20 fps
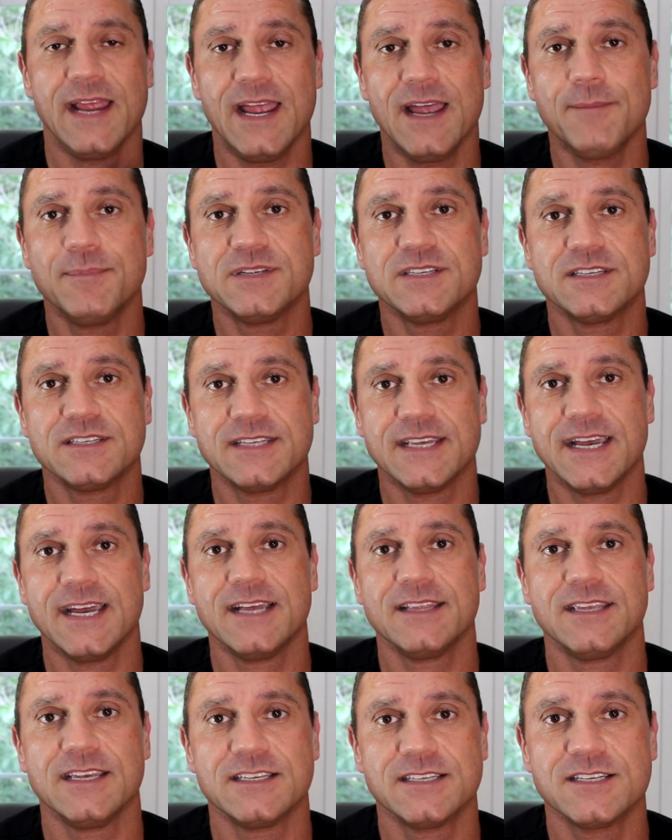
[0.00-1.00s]
what happens is
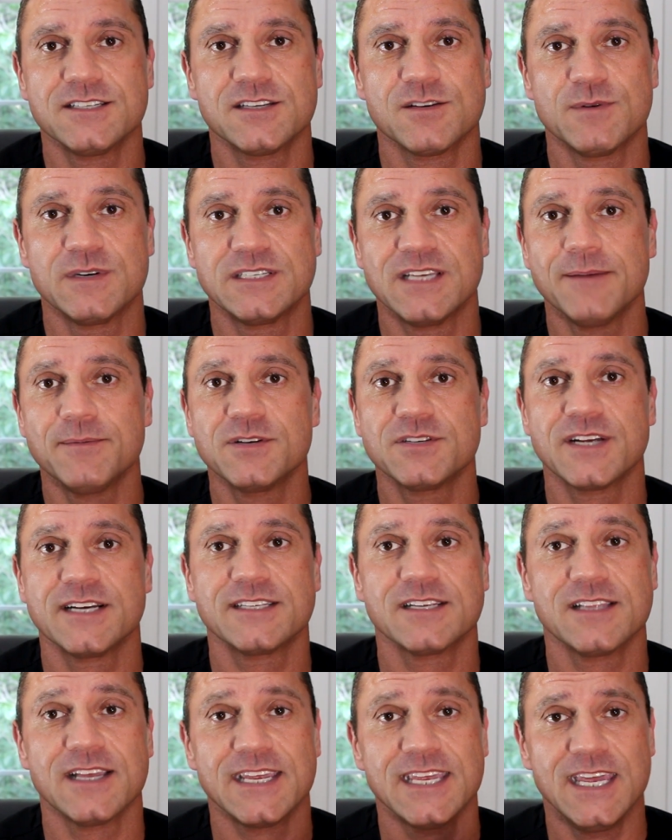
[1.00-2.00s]
that these insulin receptor
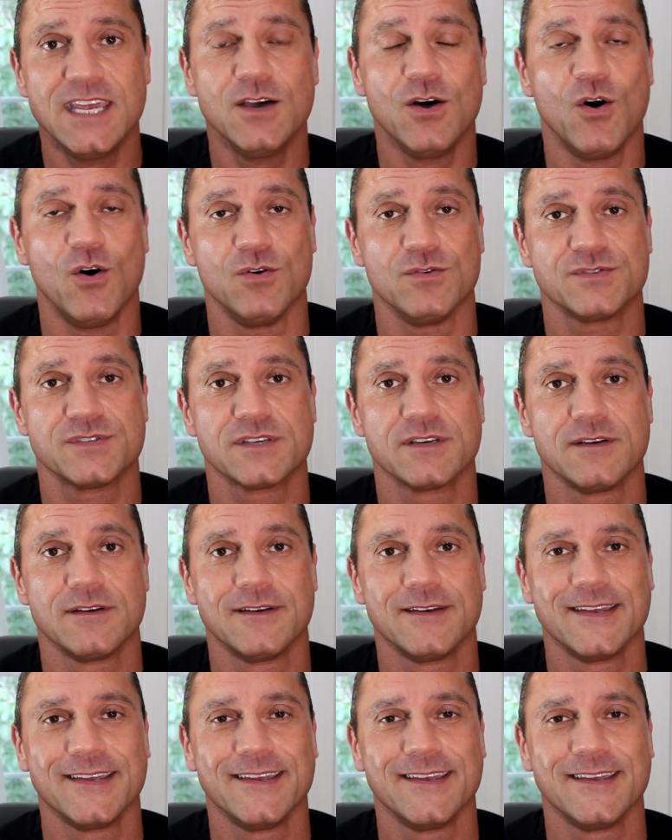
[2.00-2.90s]
sites are like keyholes.